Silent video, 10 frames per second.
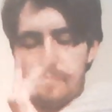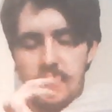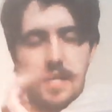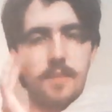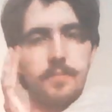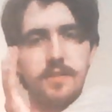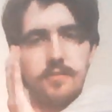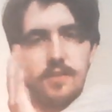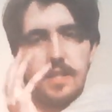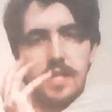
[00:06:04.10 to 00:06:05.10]
And I'm
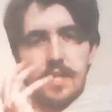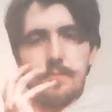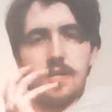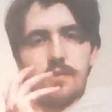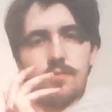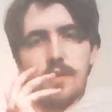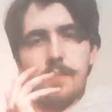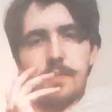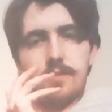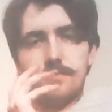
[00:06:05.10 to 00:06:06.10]
literally, like, I'm not
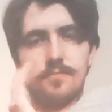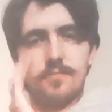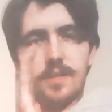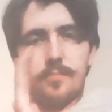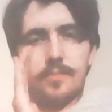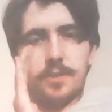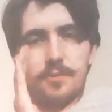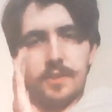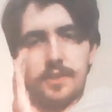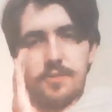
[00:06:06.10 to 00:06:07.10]
grabbing. I'm
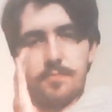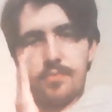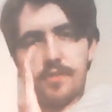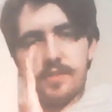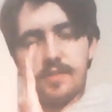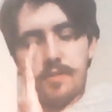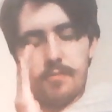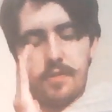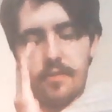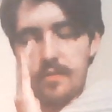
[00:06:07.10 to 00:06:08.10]
literally just pressing
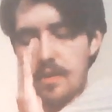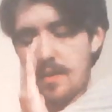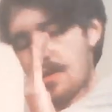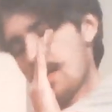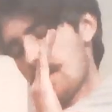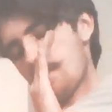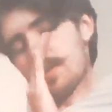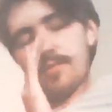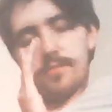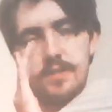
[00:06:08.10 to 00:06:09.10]
with my
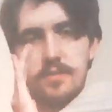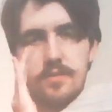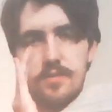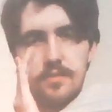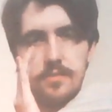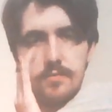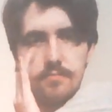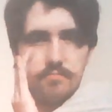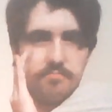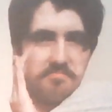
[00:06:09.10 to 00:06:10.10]
wrist.
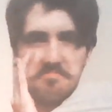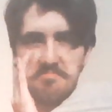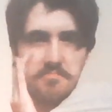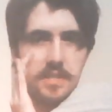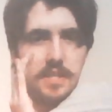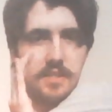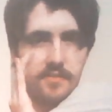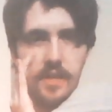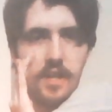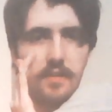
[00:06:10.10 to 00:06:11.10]
It's
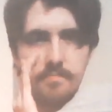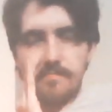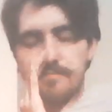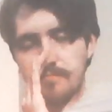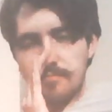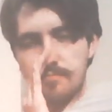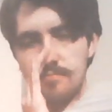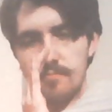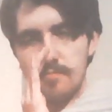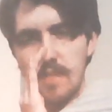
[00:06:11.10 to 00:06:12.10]
fine.
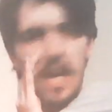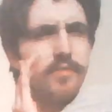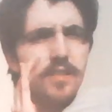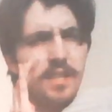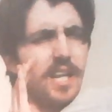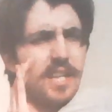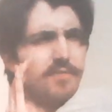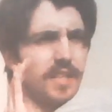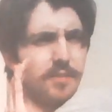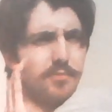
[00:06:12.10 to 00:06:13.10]
I have a lot of,
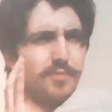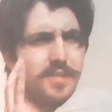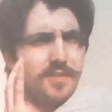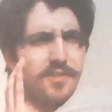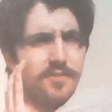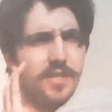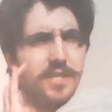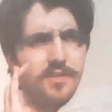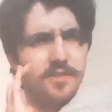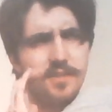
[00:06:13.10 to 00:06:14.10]
like, wrist
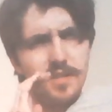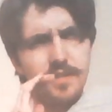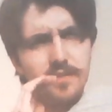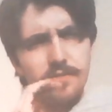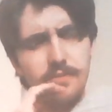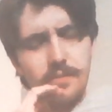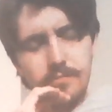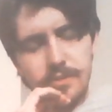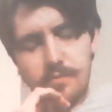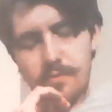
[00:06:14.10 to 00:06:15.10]
stretches that I do.
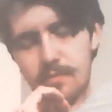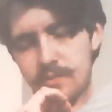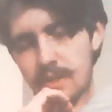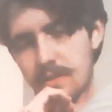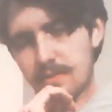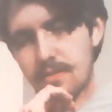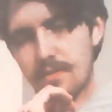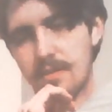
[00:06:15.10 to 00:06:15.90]
We'll do those next.